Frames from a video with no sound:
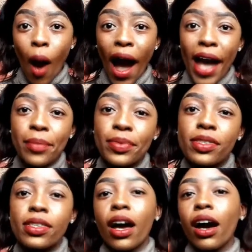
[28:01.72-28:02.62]

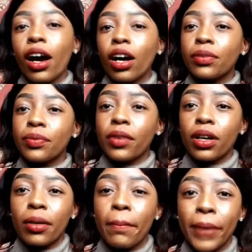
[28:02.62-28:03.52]
wipes,
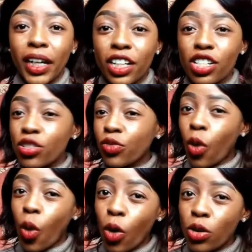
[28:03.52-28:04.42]
bandages of
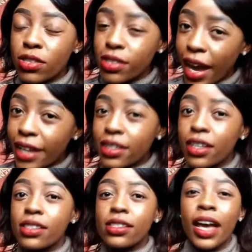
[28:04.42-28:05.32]
all
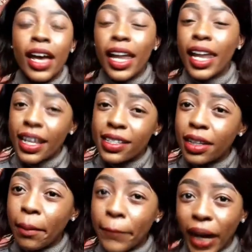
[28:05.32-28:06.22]
sizes, elastic
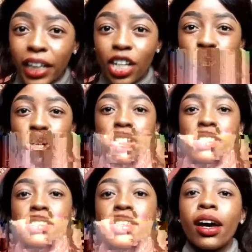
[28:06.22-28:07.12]

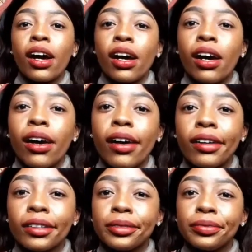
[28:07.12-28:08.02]
bandages,
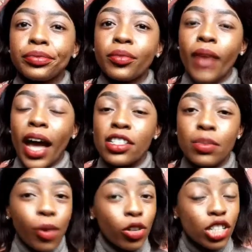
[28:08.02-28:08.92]

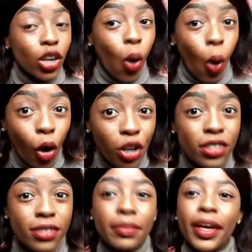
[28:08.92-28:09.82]
antibiotic
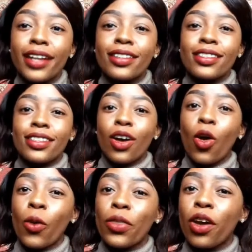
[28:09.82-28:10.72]
ointments,
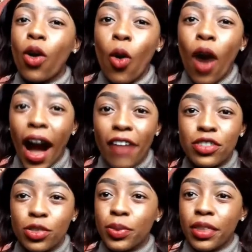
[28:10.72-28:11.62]
or they all have to
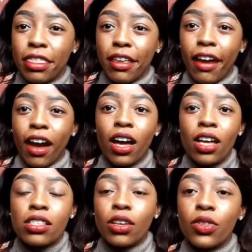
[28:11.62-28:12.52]
be there.
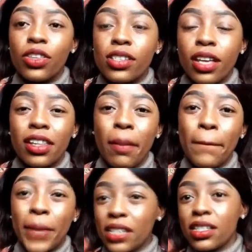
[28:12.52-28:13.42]
So these are the
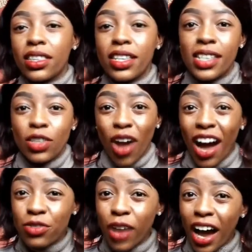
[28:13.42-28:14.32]
basic things that you have to
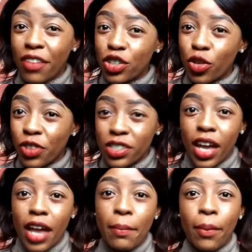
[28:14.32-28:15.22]
have in your first
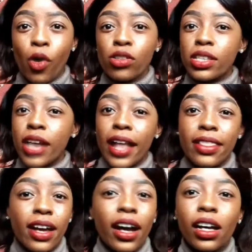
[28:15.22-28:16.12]
aid box, and
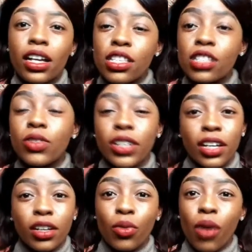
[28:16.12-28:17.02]
easy to get
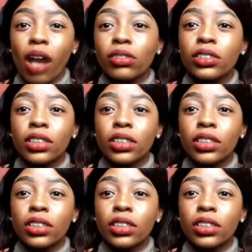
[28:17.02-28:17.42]
around.